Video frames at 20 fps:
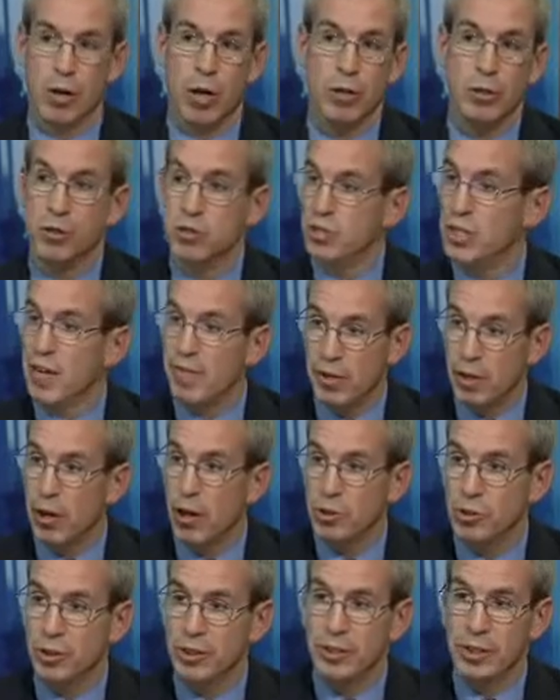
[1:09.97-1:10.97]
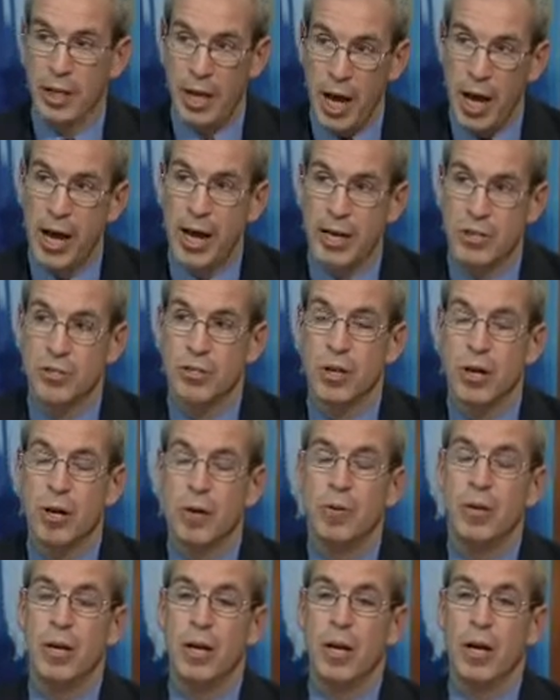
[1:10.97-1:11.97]
under 700 today.
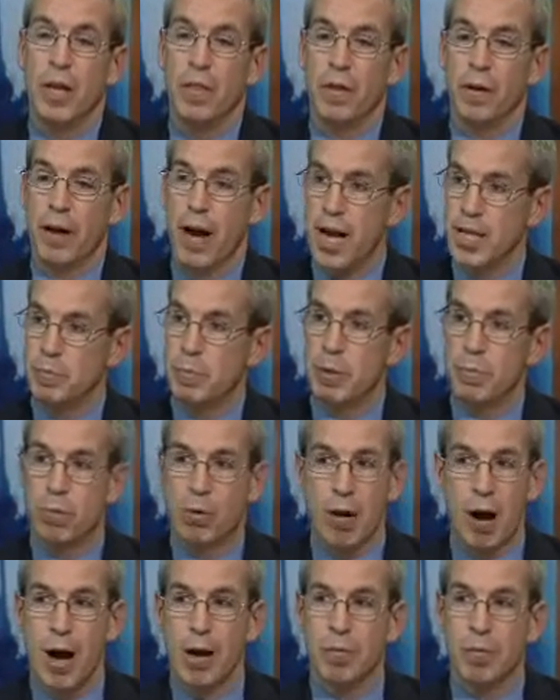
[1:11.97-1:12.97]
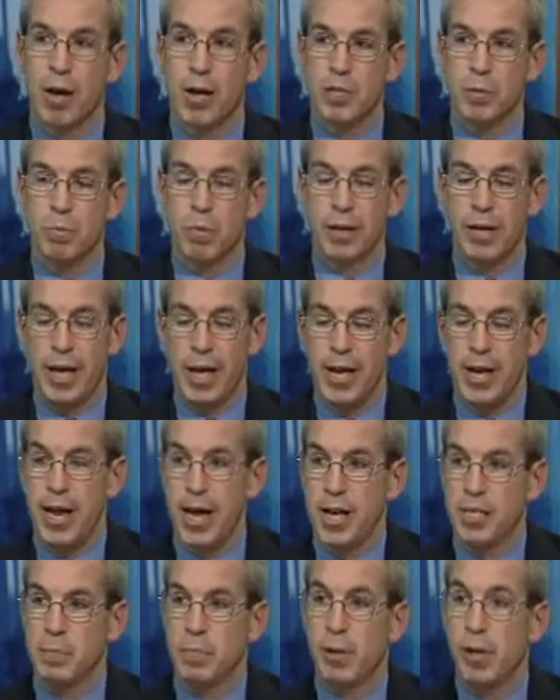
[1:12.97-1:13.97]
So there has been progress, but it
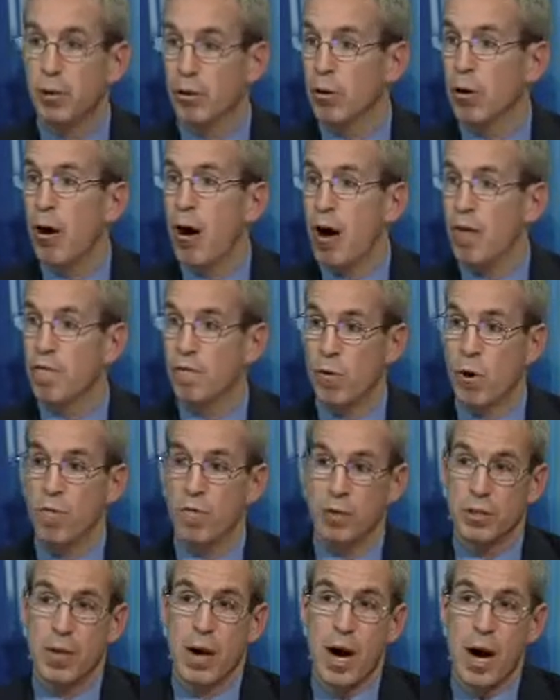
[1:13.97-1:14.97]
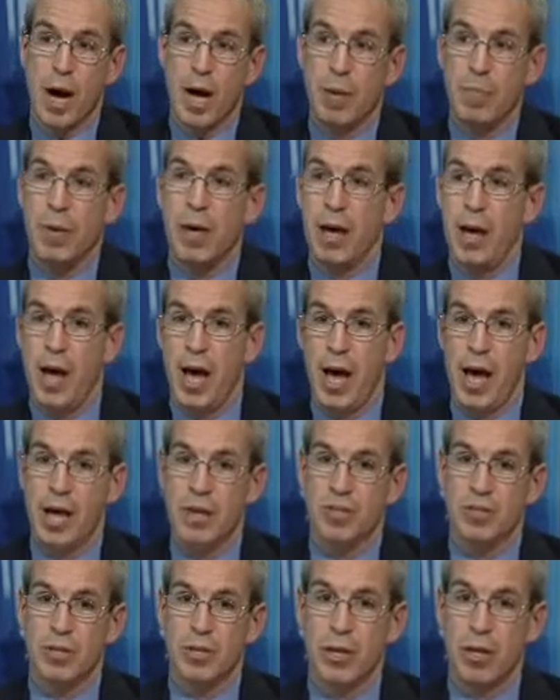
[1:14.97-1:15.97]
has petered off over time
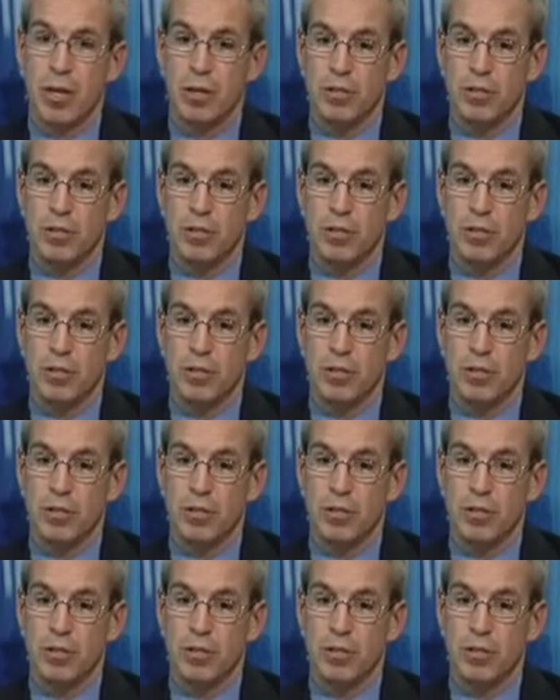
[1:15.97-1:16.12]
as